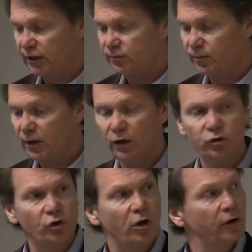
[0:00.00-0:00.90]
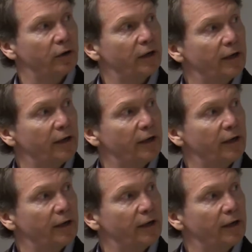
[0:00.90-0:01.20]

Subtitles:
has undergone